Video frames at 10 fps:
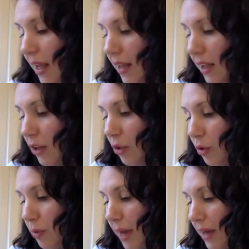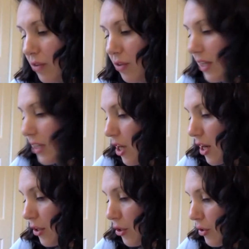They thought back to their
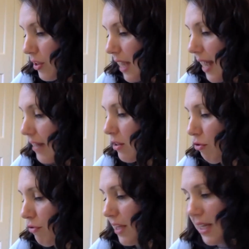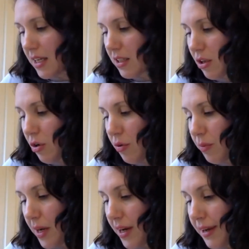childhoods and of the years gone
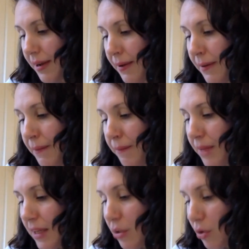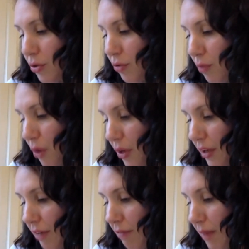by. They talked of what could
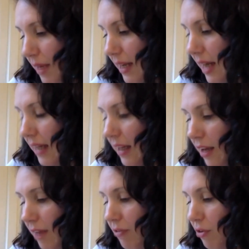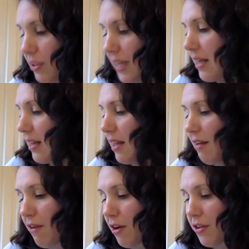have been had life not taken their
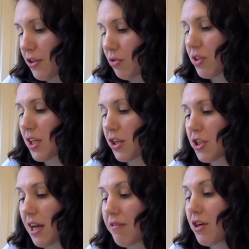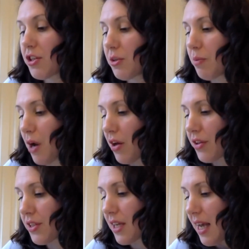fathers on such divergent
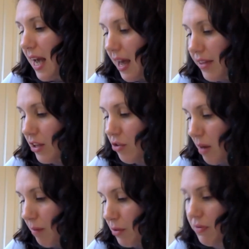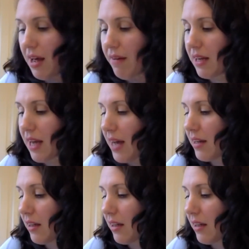paths, and they dreamt of having had a